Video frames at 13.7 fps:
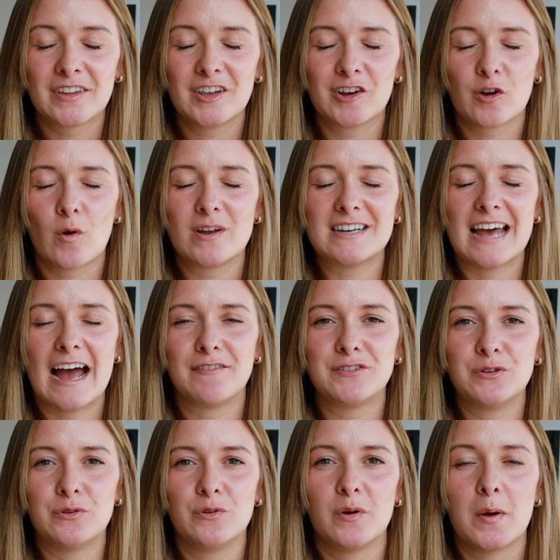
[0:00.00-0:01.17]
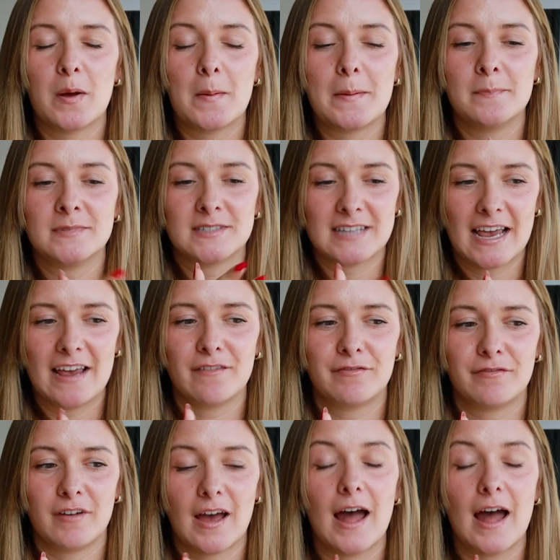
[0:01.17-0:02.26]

you're going to have to save